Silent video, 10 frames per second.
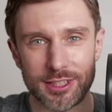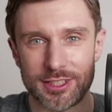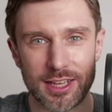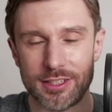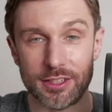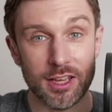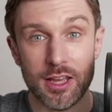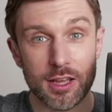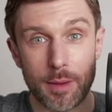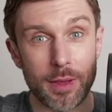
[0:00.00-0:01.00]
and all these things and
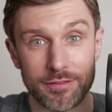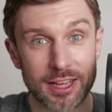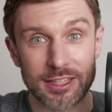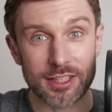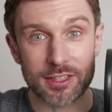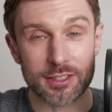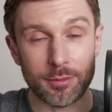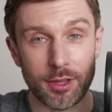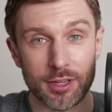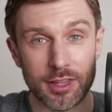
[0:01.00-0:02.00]
a bit of data that's
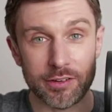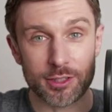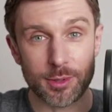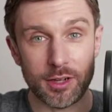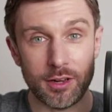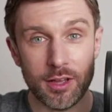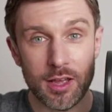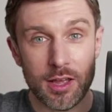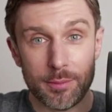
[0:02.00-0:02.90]
uploaded there as well.